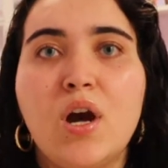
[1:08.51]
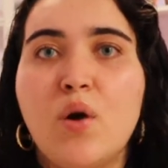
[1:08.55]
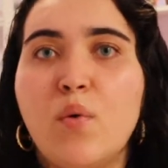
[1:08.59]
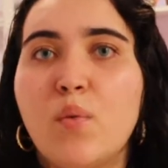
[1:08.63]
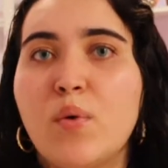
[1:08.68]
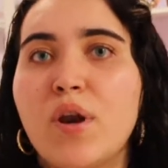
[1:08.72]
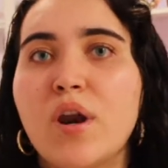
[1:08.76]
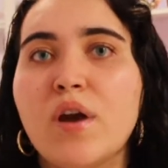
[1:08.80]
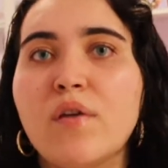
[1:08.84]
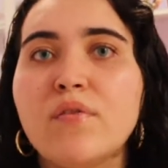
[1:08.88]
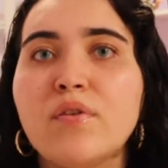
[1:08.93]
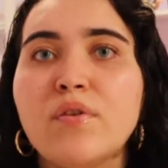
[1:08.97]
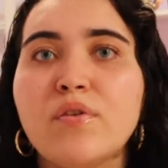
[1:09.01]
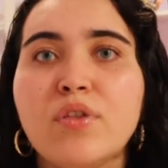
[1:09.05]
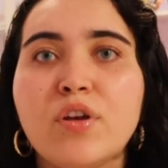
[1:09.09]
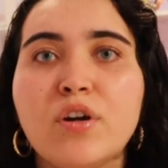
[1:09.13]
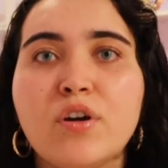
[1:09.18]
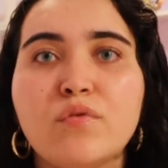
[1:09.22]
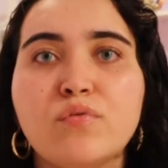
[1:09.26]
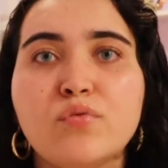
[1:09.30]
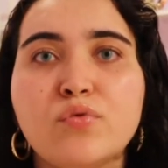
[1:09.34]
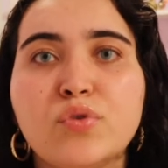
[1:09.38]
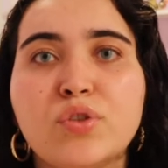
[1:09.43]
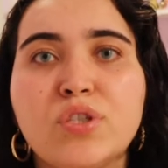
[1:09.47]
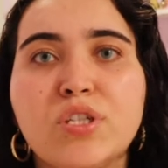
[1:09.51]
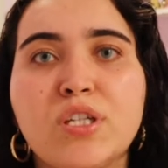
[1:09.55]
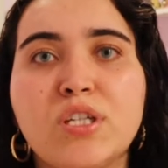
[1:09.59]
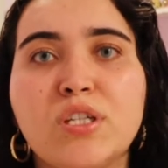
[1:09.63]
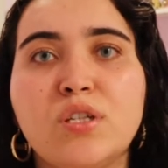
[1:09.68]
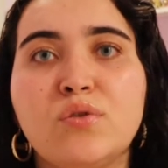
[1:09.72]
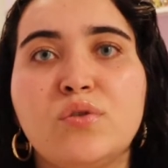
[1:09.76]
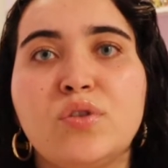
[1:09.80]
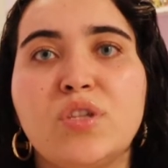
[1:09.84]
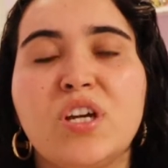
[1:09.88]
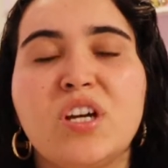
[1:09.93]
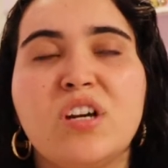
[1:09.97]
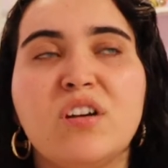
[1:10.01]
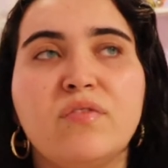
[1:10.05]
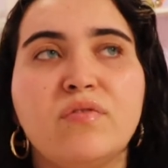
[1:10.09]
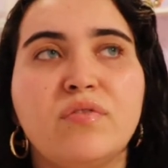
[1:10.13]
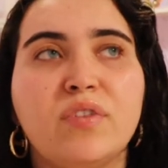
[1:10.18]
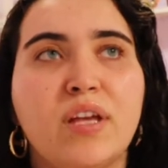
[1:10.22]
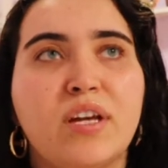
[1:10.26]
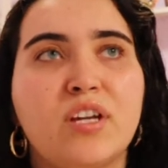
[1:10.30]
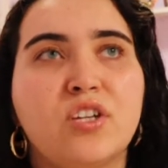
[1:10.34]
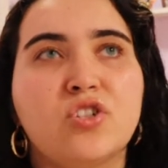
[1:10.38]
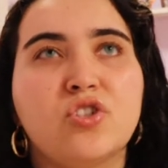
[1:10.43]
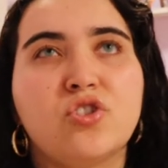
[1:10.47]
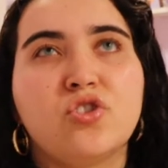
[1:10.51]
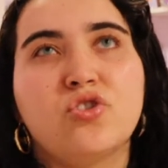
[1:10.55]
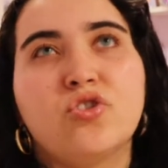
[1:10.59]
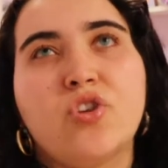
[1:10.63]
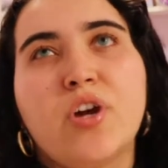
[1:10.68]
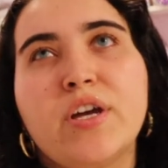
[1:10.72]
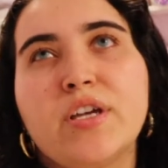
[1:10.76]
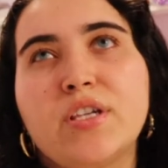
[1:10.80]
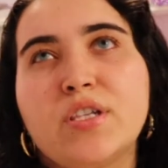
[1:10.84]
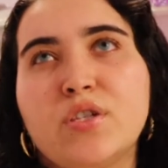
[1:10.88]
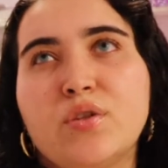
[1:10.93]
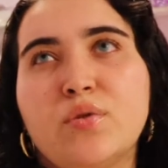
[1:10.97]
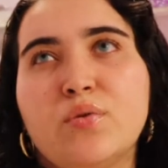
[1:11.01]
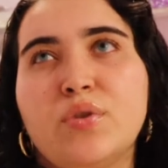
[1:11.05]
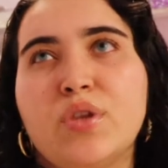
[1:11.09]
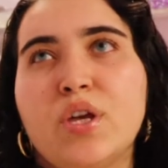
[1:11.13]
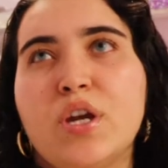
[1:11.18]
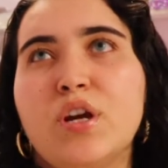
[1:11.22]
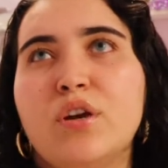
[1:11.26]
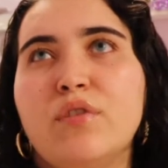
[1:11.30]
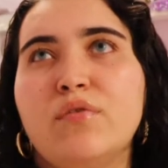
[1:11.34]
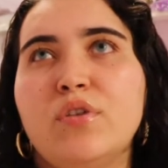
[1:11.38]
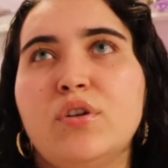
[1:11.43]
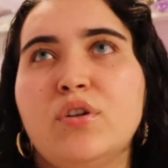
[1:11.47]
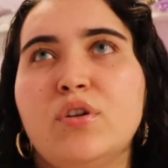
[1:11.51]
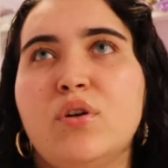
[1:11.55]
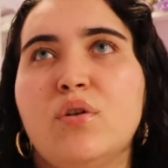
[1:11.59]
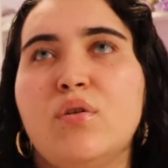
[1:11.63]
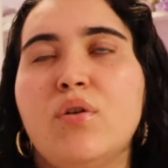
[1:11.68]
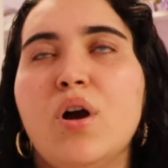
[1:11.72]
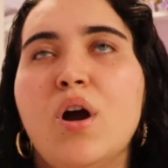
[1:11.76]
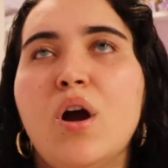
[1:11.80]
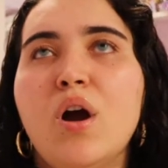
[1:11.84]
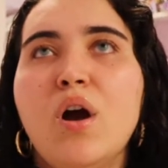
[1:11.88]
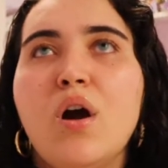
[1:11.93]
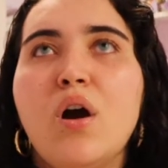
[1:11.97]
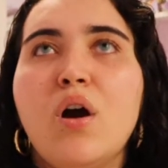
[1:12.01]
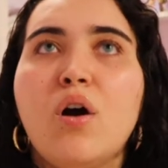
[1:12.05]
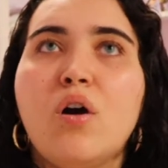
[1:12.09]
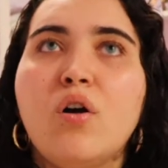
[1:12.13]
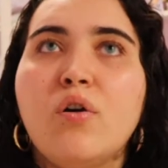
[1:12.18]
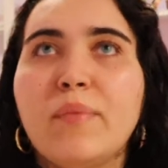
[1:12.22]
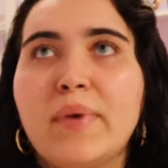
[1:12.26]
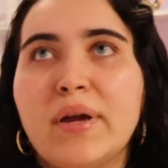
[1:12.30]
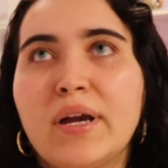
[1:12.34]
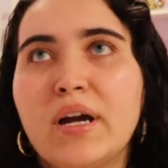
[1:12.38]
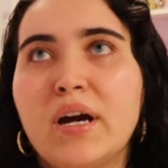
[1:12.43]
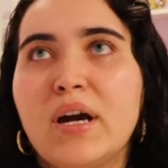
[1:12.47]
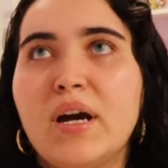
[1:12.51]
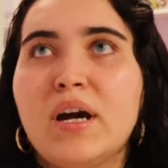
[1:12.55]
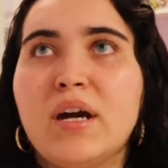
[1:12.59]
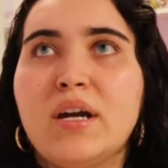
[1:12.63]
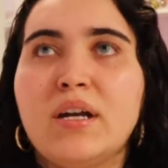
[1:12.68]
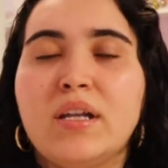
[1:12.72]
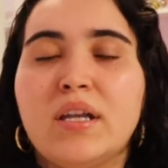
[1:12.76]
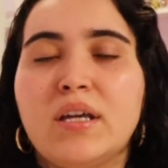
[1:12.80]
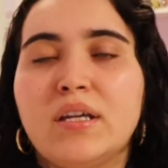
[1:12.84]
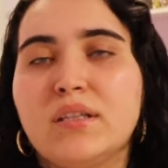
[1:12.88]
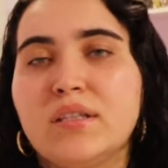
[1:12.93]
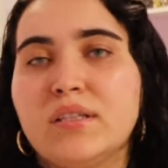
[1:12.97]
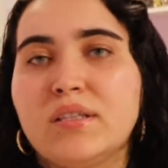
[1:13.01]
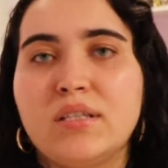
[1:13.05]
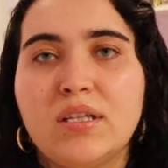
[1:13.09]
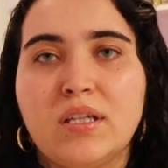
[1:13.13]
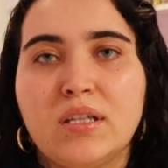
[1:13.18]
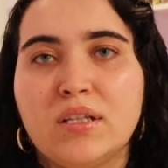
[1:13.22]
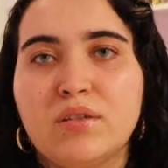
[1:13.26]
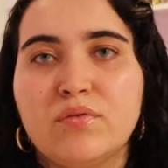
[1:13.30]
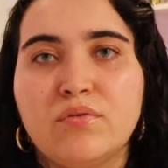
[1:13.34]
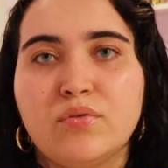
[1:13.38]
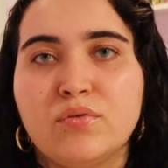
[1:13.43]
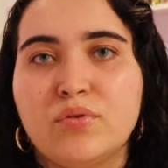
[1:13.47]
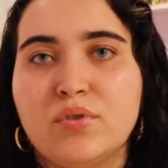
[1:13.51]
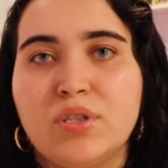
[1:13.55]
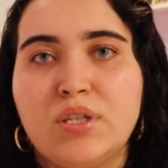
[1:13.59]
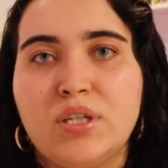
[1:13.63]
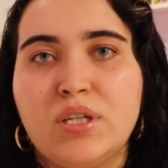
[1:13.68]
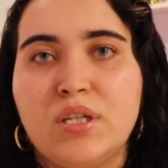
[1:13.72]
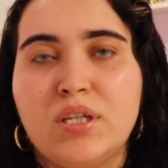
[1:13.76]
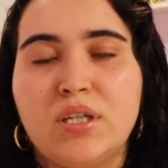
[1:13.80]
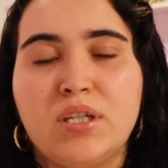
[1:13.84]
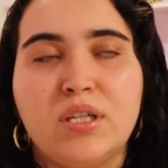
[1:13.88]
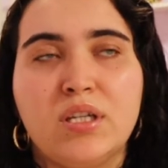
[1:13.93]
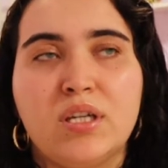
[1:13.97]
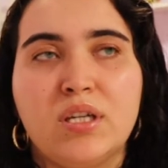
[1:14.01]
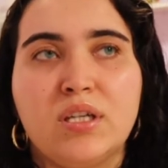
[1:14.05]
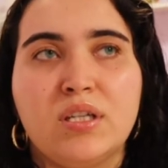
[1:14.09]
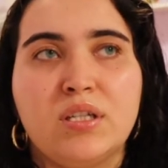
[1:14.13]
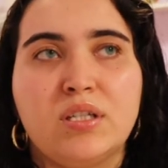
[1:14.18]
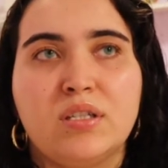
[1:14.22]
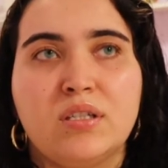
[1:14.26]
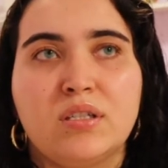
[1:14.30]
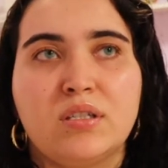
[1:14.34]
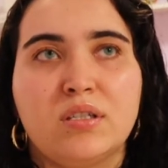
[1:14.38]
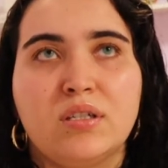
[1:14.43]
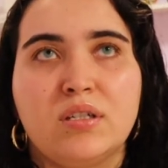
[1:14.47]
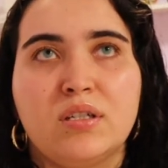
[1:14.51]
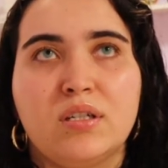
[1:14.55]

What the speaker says: Whenever you think of routine, you think of like stress. You think of, oh my god, like the daily routine is